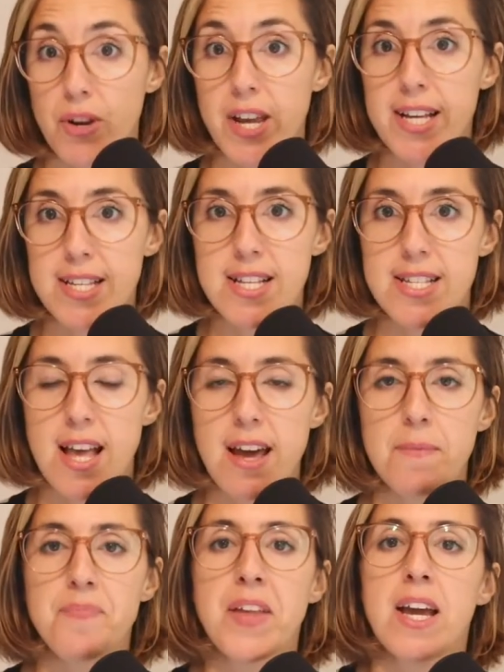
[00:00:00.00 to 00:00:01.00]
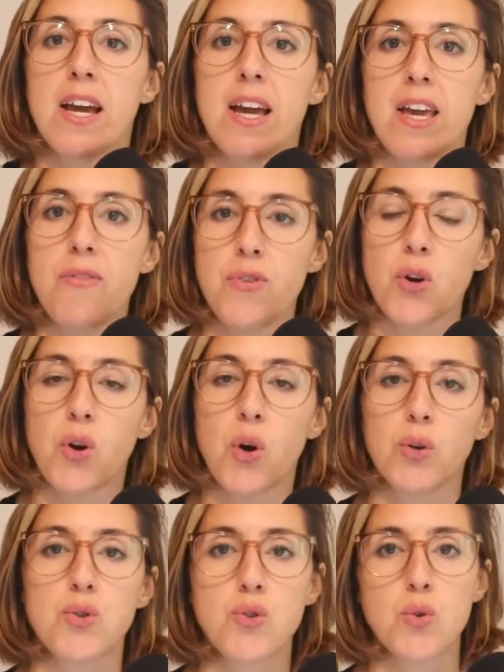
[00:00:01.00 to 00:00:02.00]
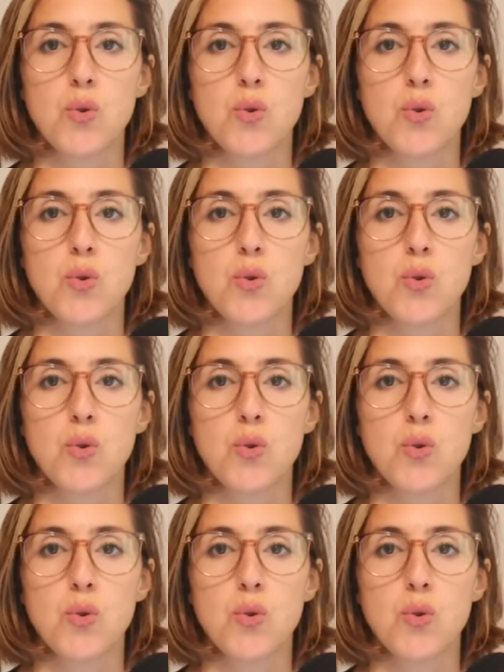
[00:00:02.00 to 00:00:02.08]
As I said, if you go to